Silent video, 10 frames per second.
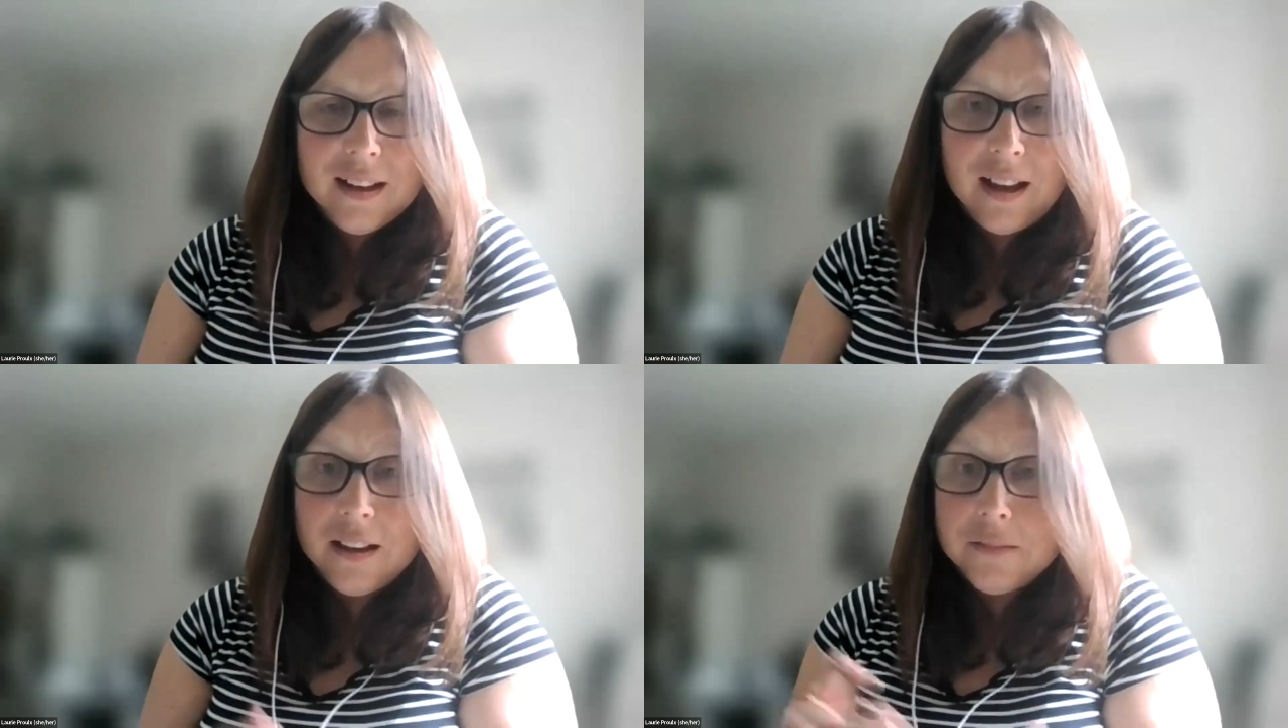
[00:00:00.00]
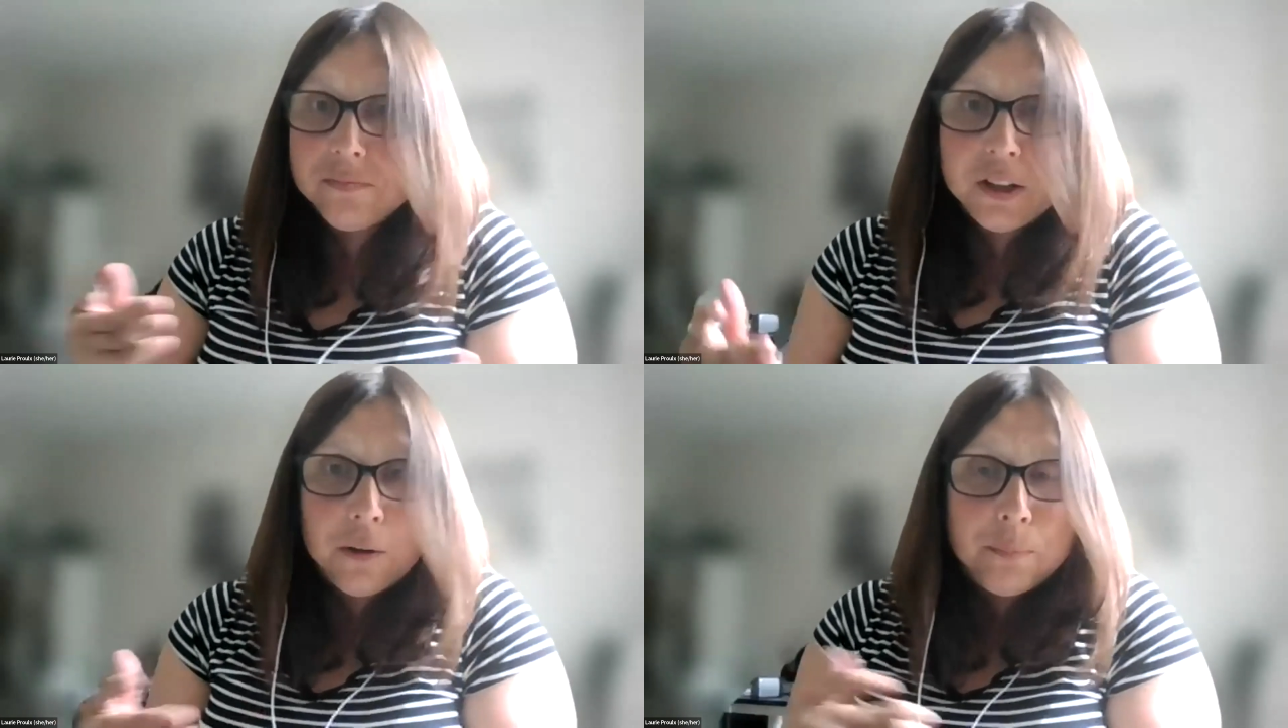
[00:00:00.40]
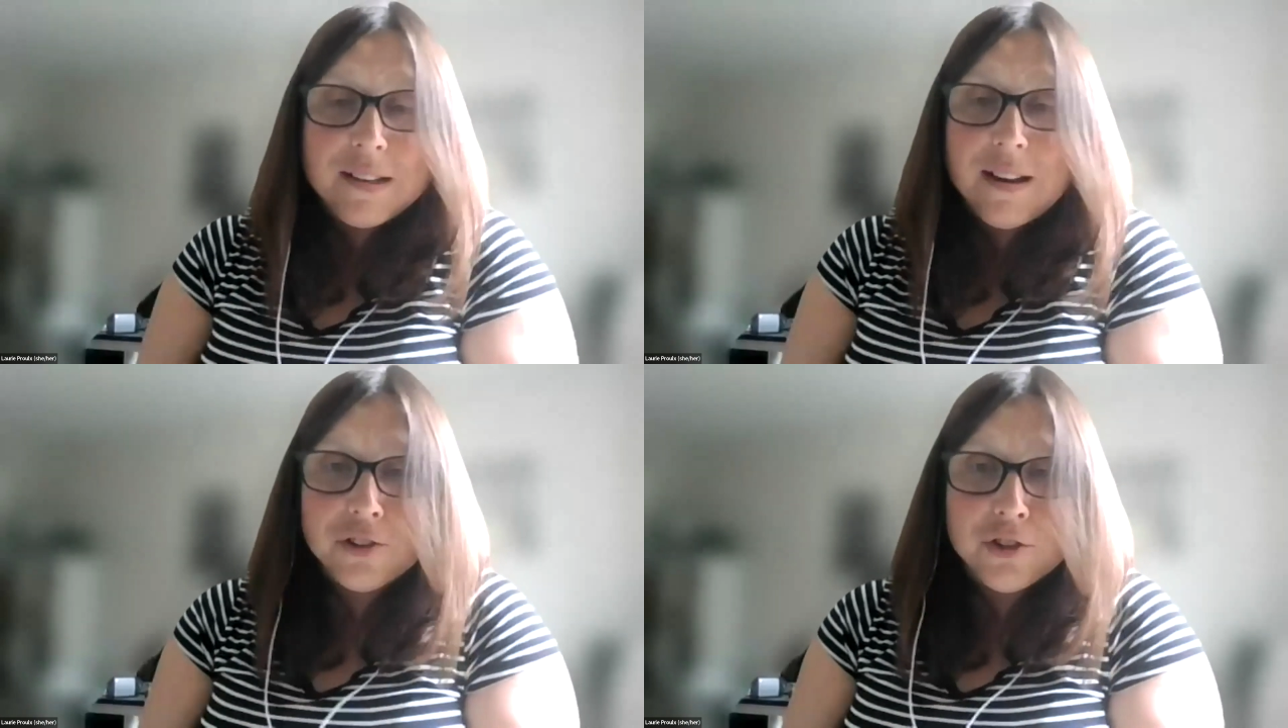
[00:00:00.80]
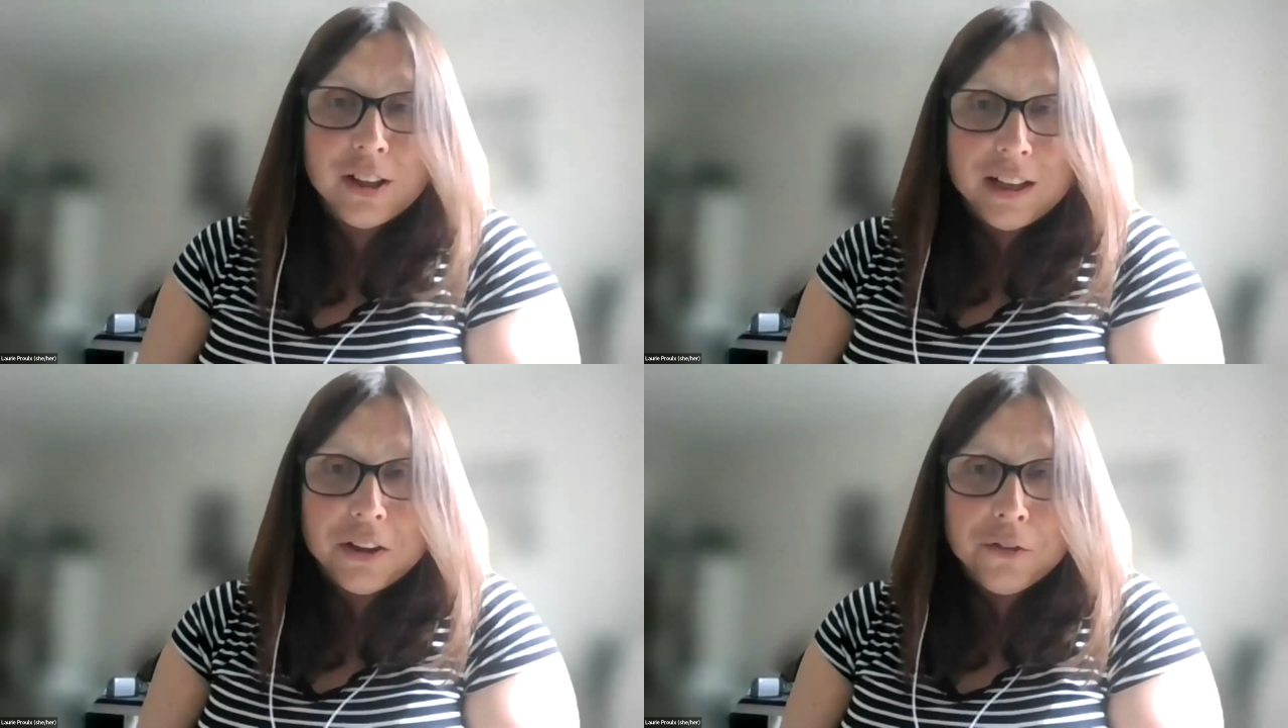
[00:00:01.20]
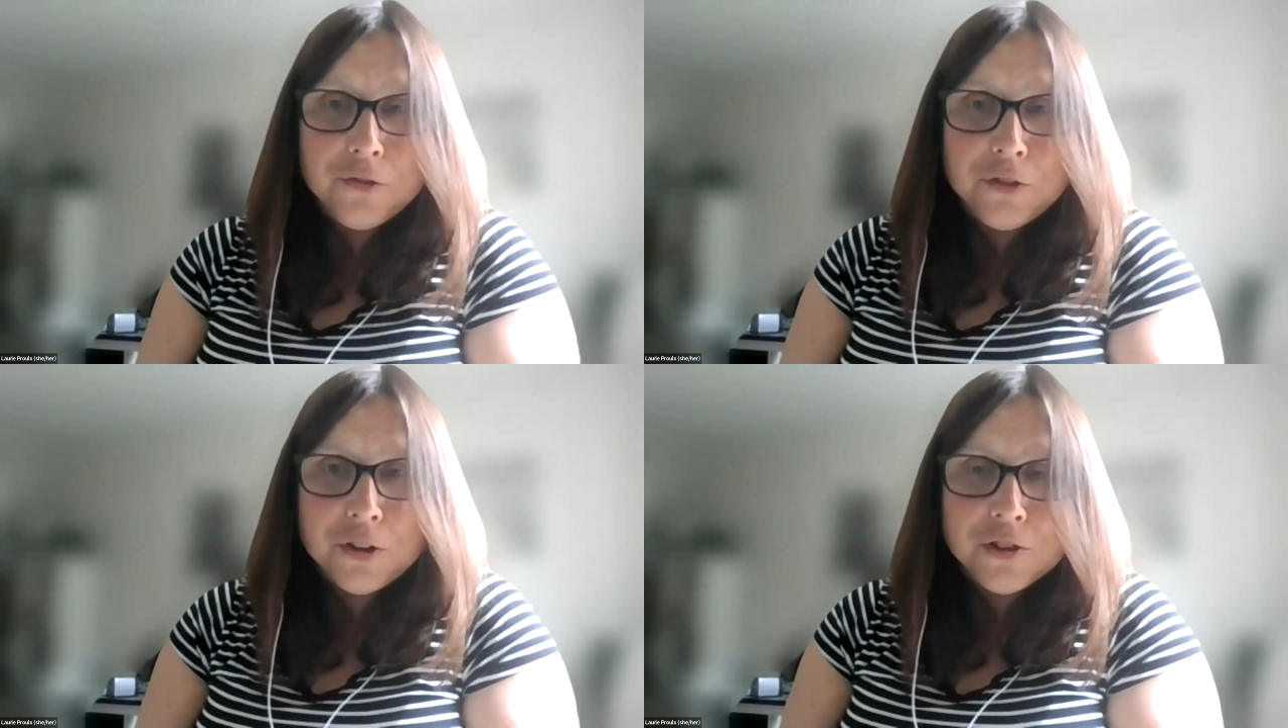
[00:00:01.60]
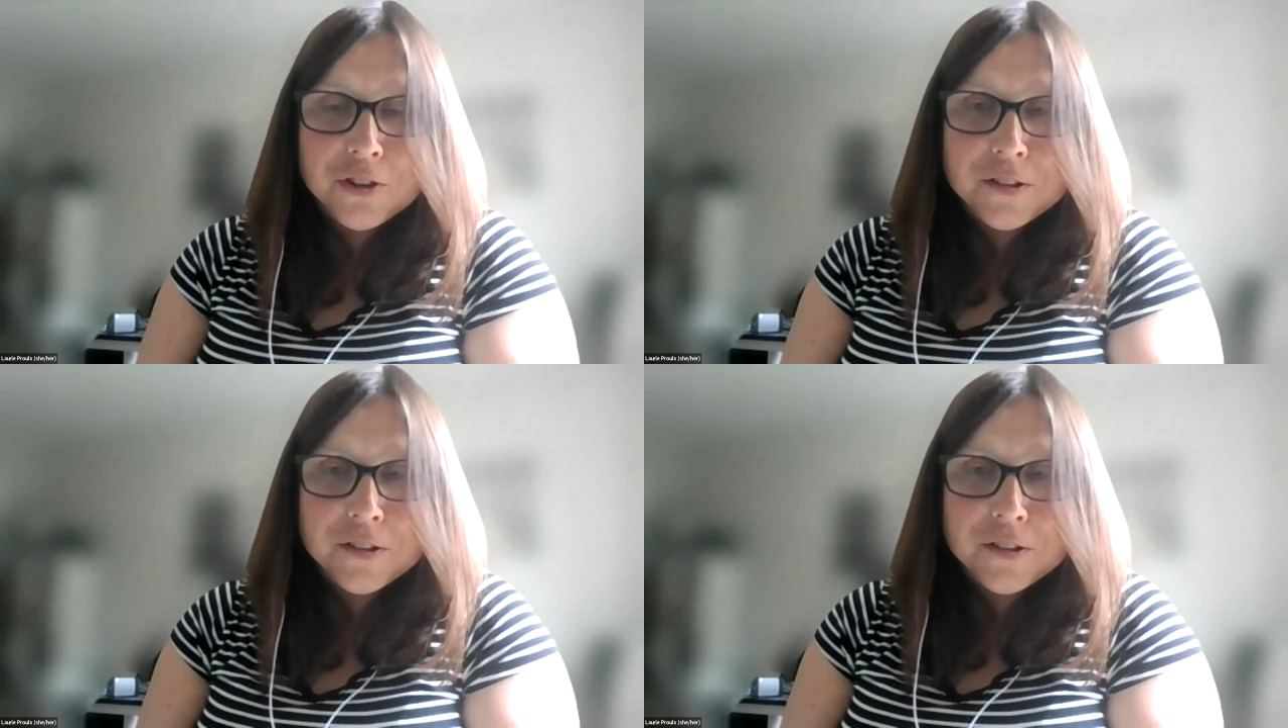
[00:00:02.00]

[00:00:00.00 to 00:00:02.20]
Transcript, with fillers: um, you know, potentially in their future.